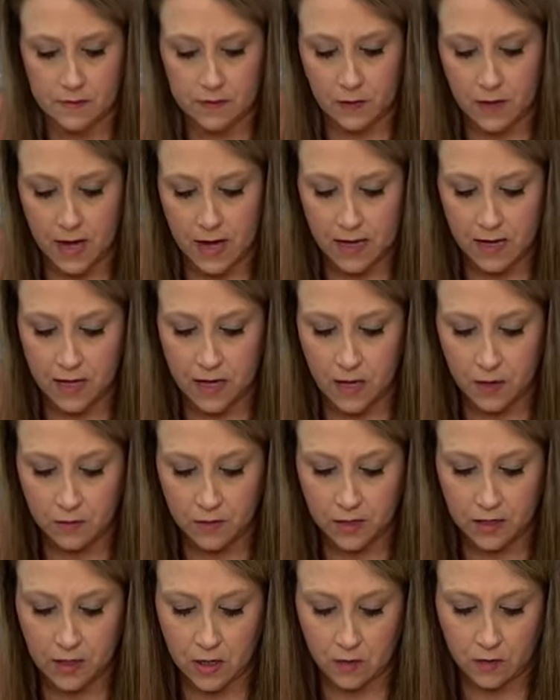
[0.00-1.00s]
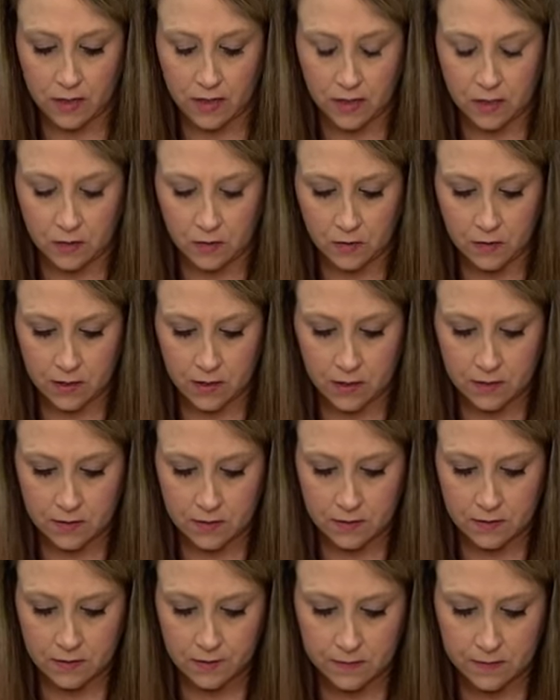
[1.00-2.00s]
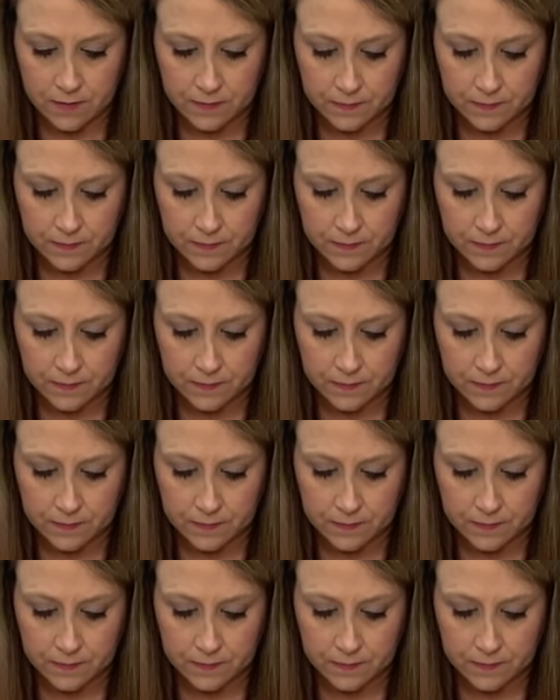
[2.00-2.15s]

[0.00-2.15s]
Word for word: So I know that y'all can do this.